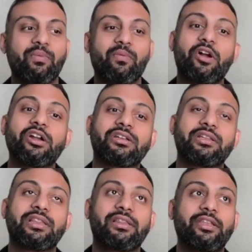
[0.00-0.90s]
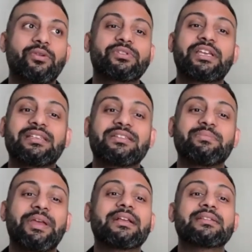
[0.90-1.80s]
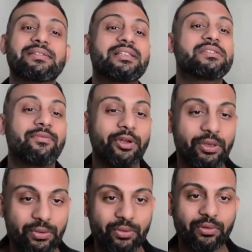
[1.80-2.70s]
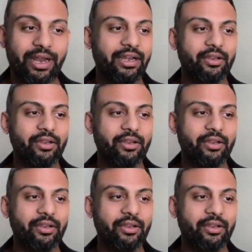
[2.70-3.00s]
what use cases make sense for you, right?